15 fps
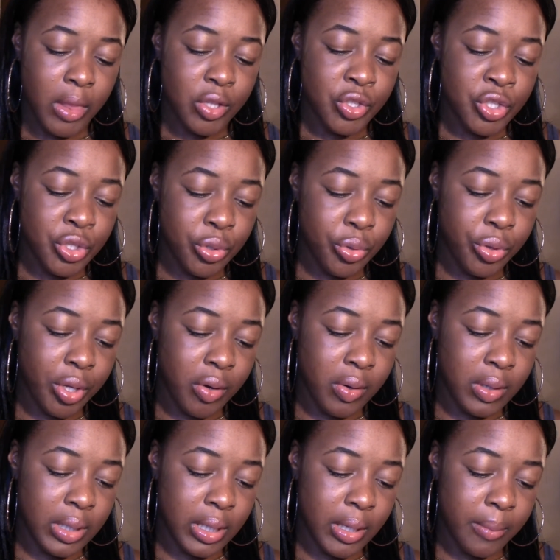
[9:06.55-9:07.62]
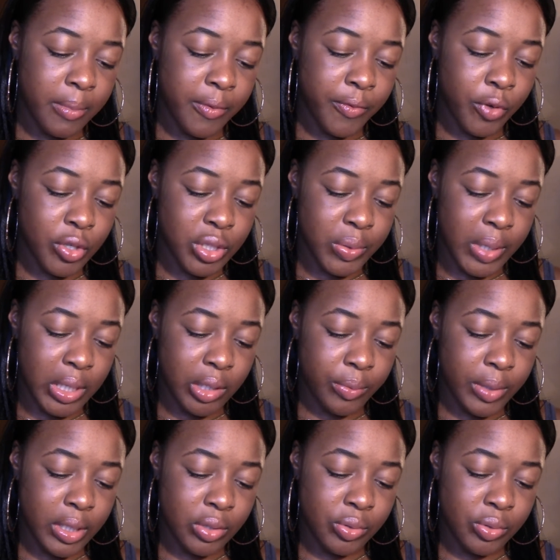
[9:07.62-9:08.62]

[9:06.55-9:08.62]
Chew thoroughly before swallowing.